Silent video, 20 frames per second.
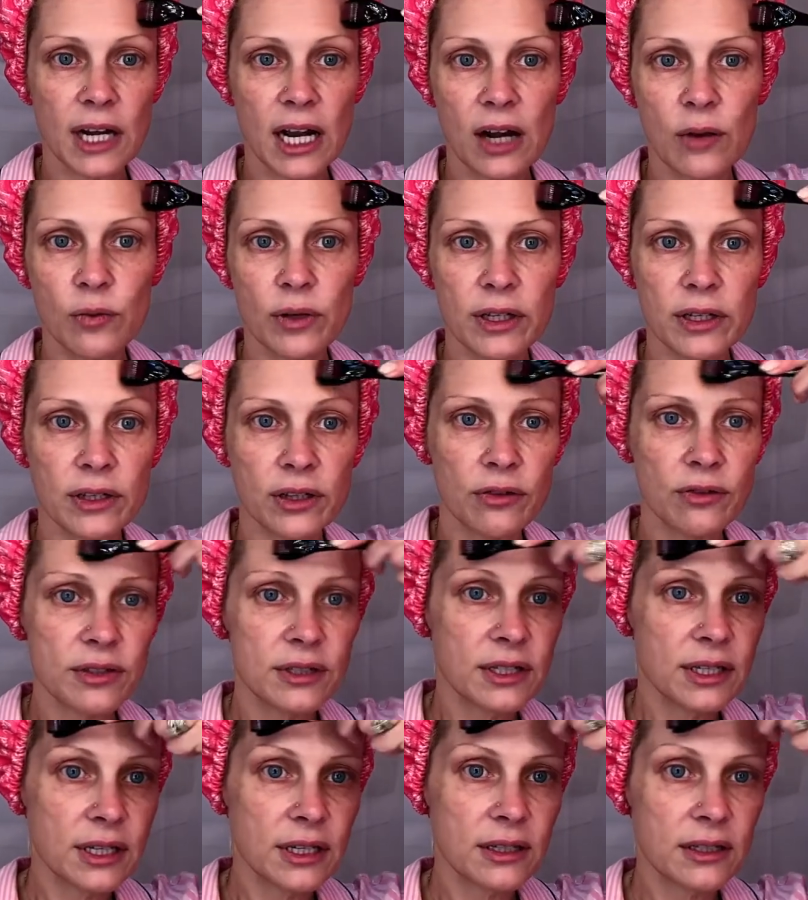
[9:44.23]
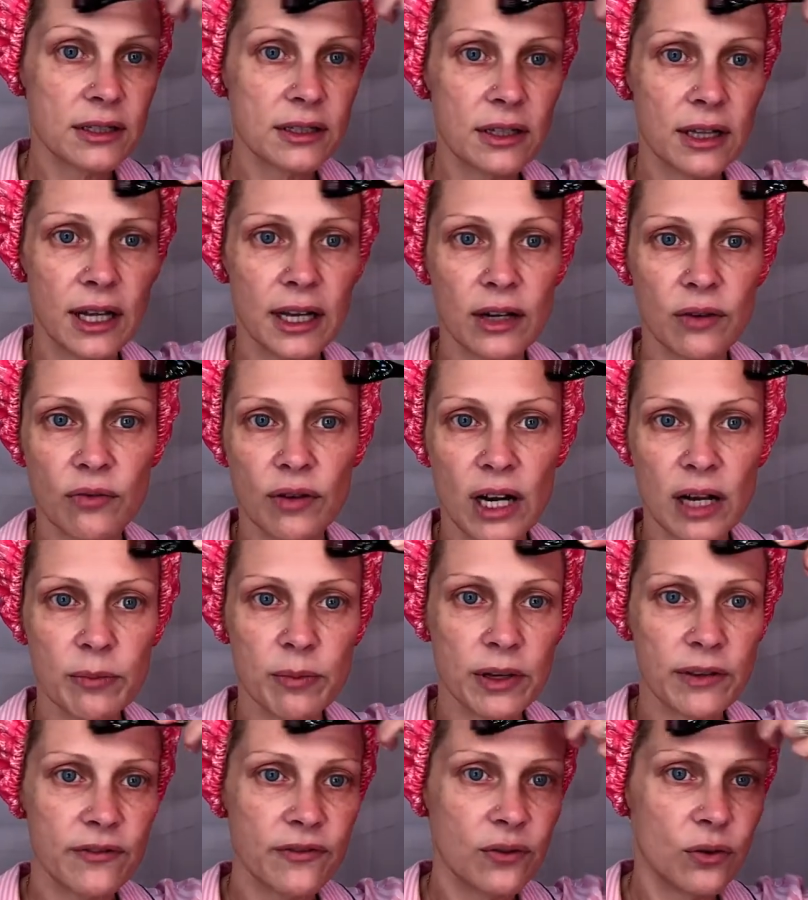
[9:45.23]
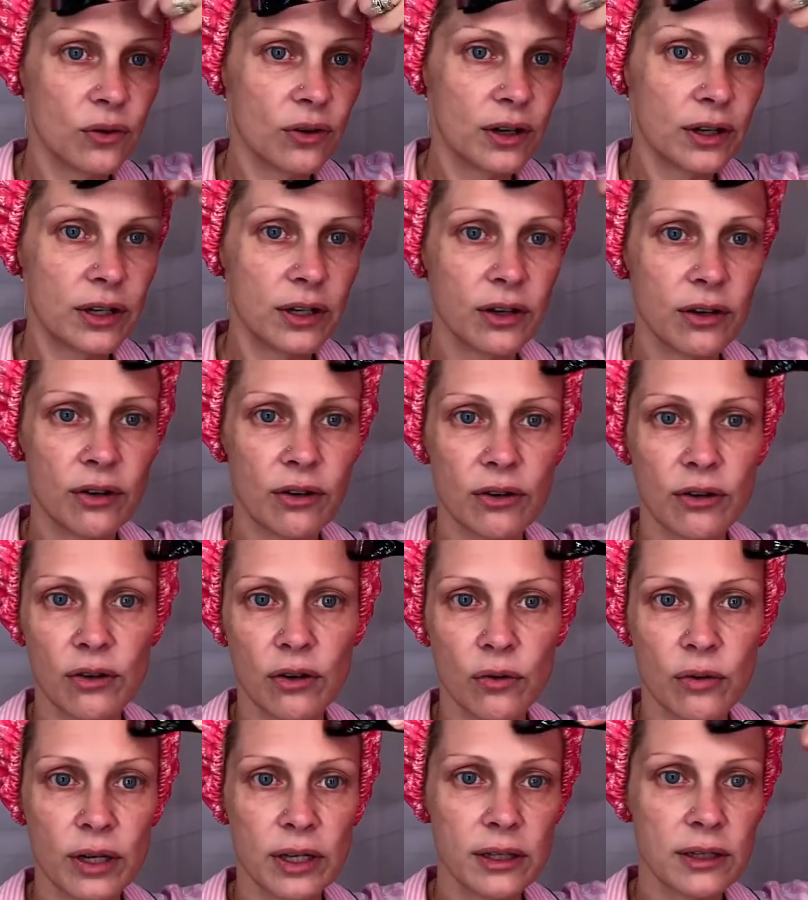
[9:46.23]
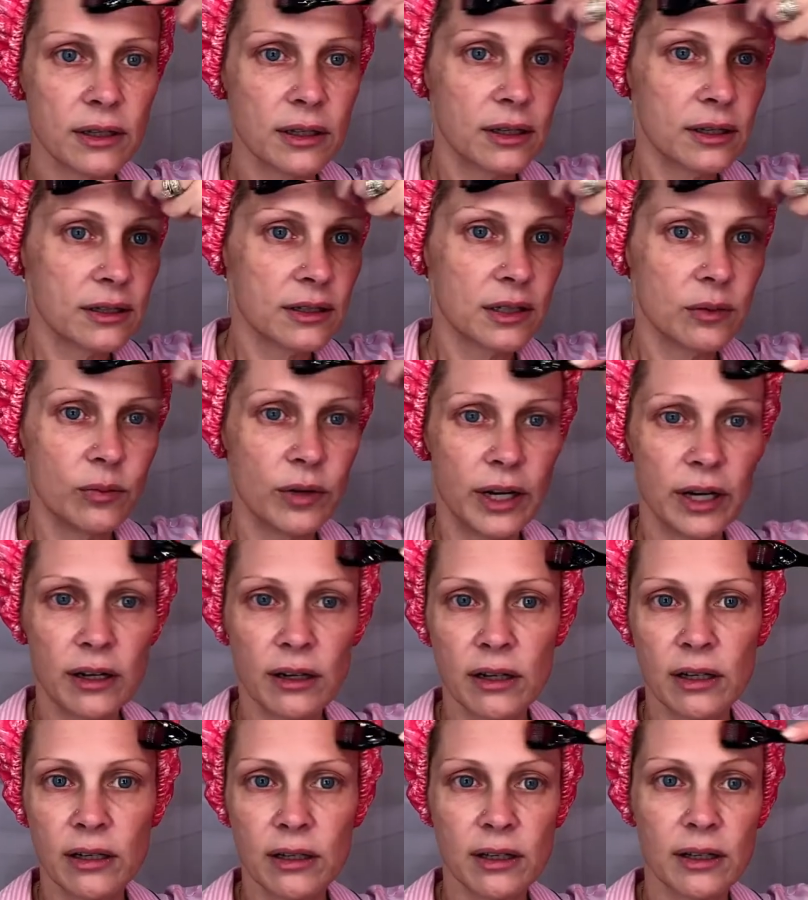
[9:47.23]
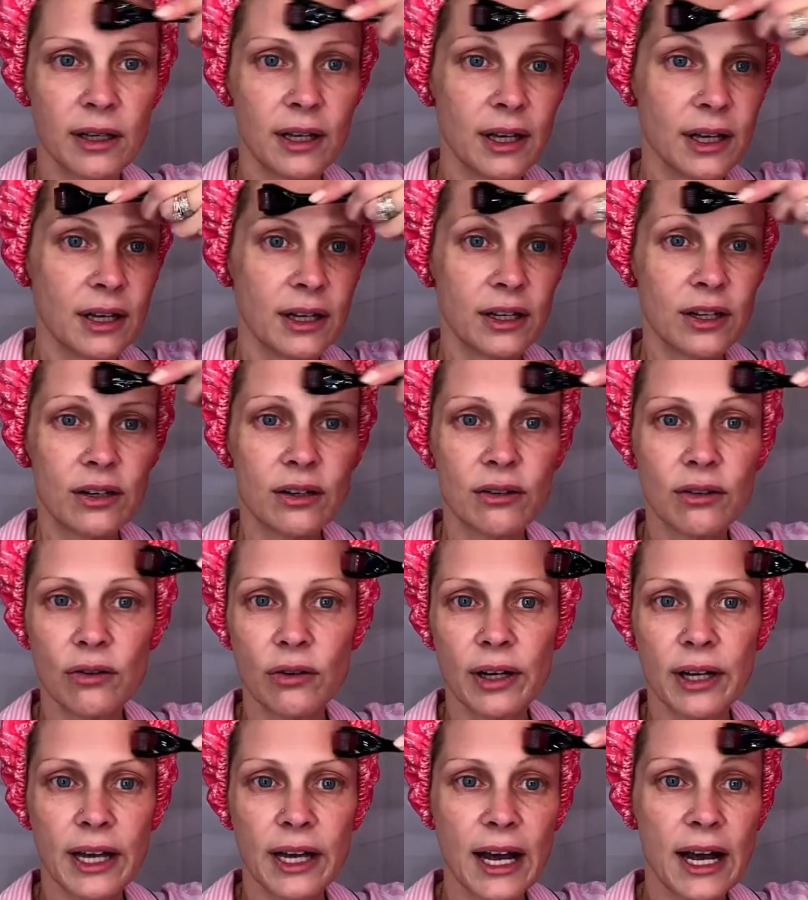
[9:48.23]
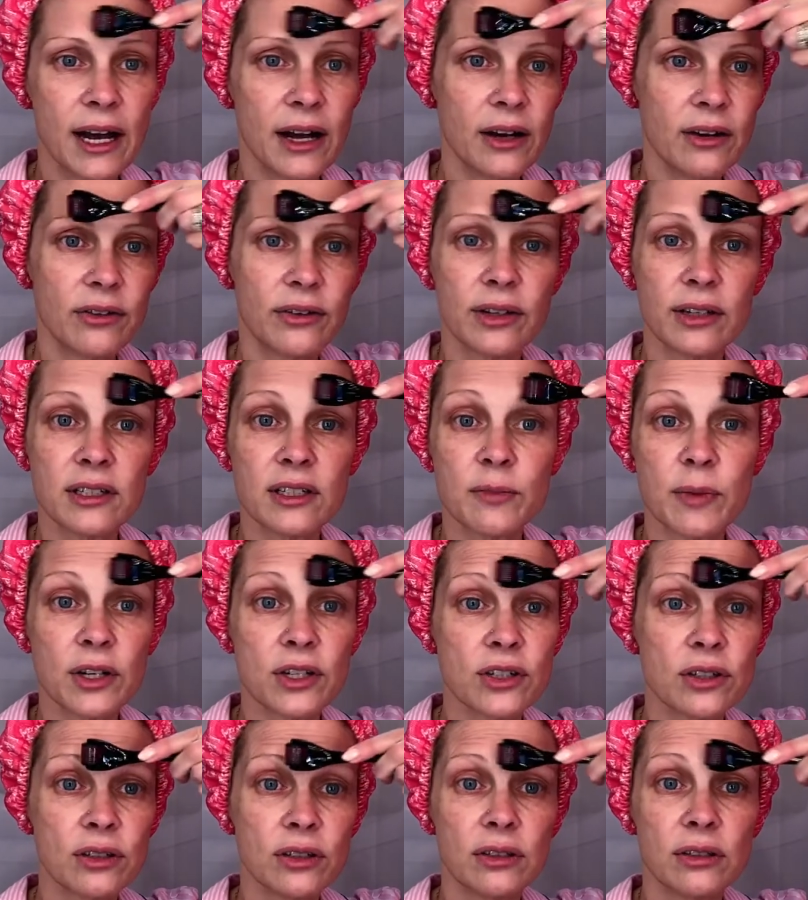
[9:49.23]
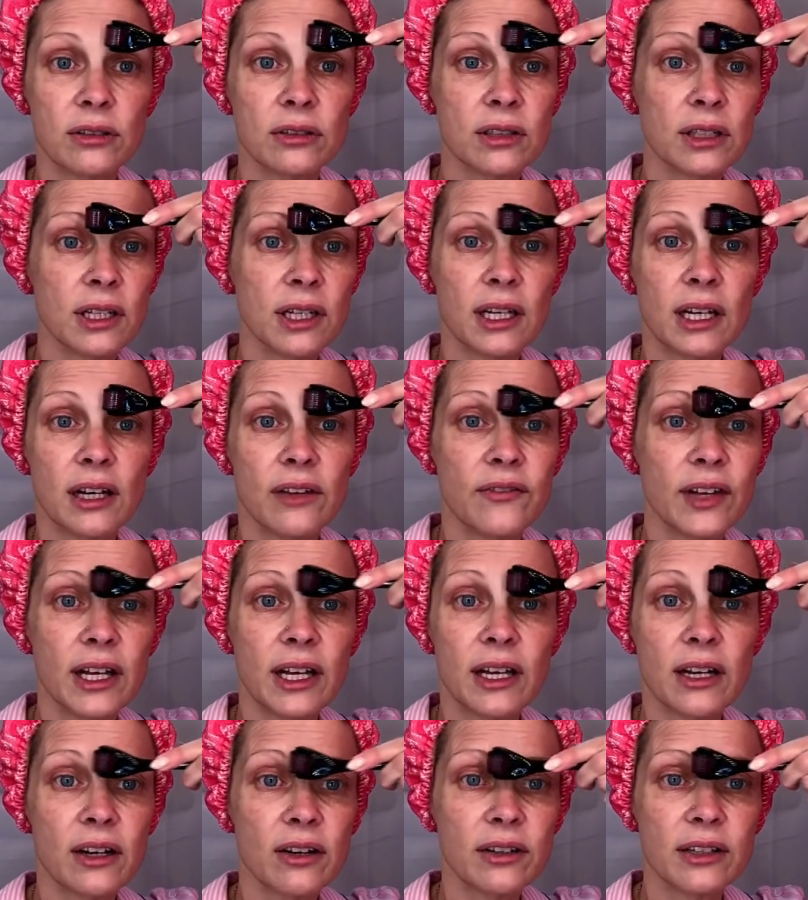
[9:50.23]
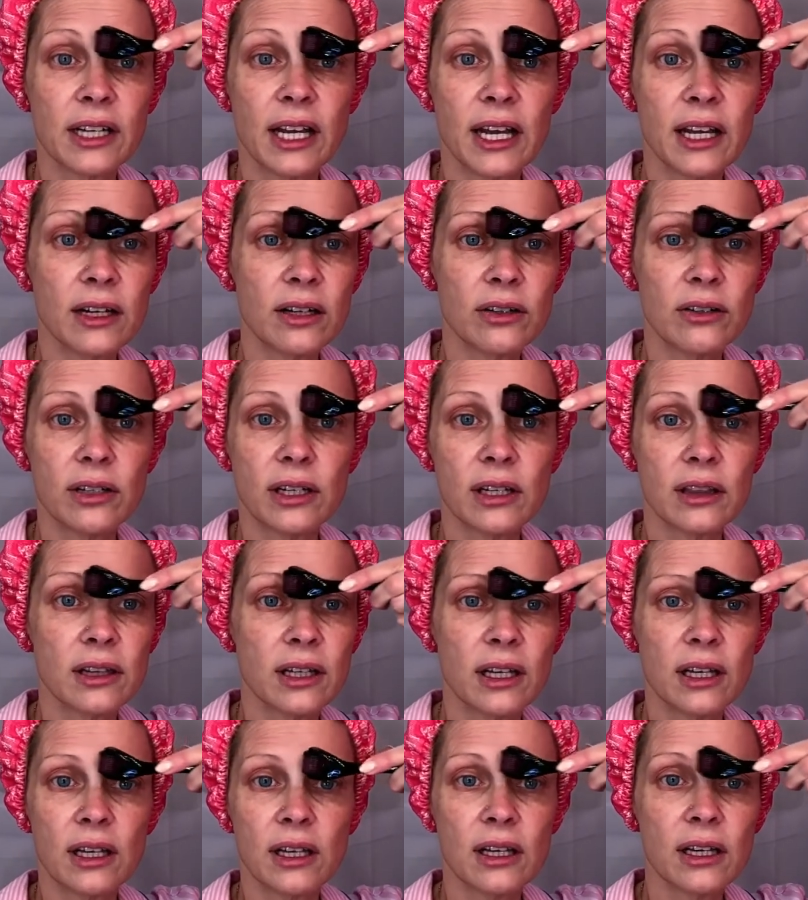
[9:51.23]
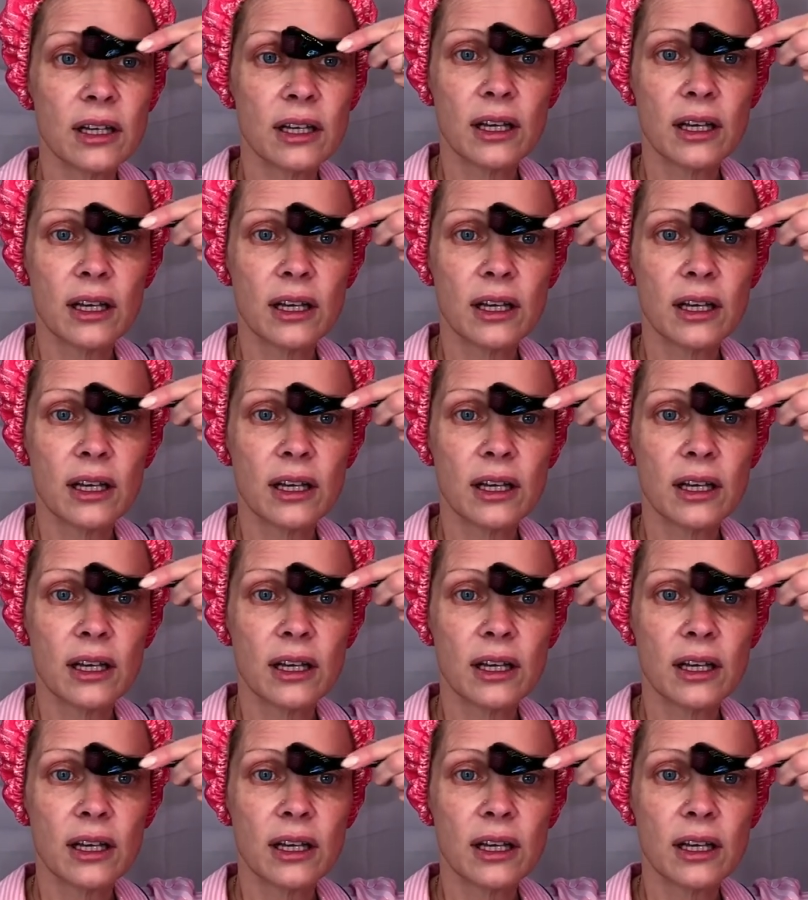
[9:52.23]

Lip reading: I wouldn't use this like right before you're going somewhere, you know, going out on a special event or date or anything.